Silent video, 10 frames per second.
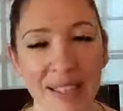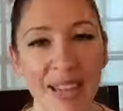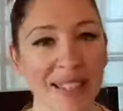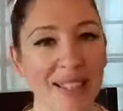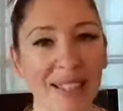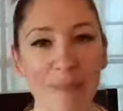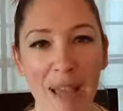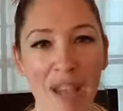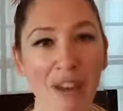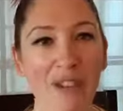It doesn't
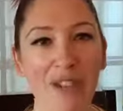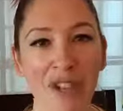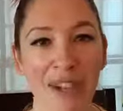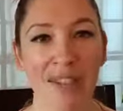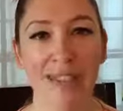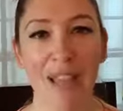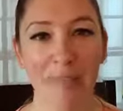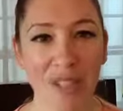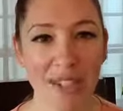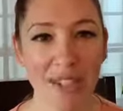matter if you're
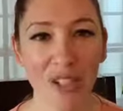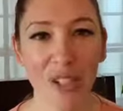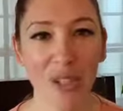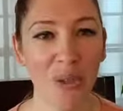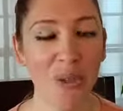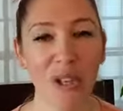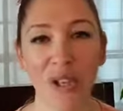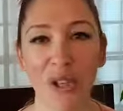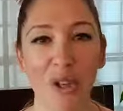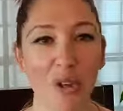accepted into
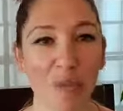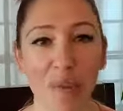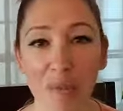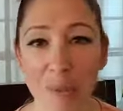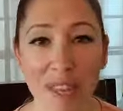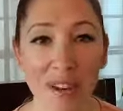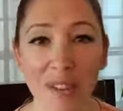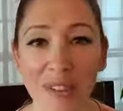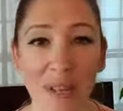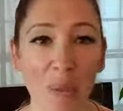your group of
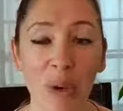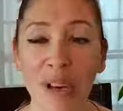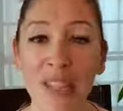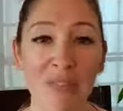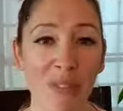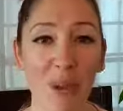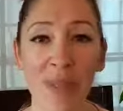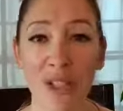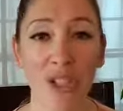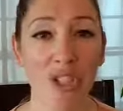peers at work, even though
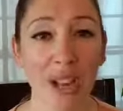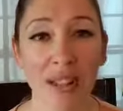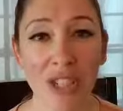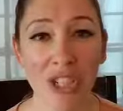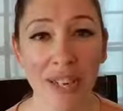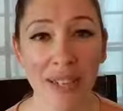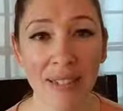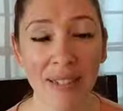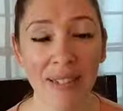that's challenging.